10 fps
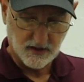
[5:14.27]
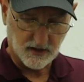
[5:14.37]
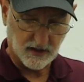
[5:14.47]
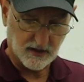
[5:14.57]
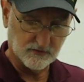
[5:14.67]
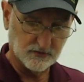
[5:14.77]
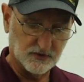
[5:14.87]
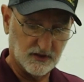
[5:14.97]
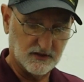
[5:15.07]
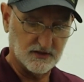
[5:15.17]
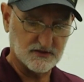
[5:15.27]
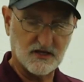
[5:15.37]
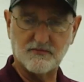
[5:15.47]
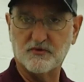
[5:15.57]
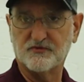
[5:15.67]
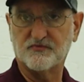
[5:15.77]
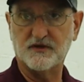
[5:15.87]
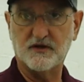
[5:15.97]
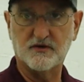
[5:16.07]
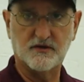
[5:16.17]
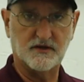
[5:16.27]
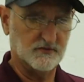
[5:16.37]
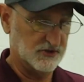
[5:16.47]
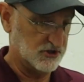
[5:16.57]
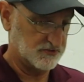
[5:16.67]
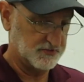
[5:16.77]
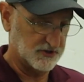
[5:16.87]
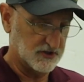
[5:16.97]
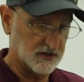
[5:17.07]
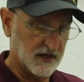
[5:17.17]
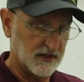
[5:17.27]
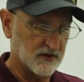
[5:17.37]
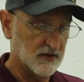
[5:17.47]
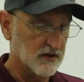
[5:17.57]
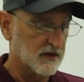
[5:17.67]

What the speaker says: We'll need the assembled feeder that we just put together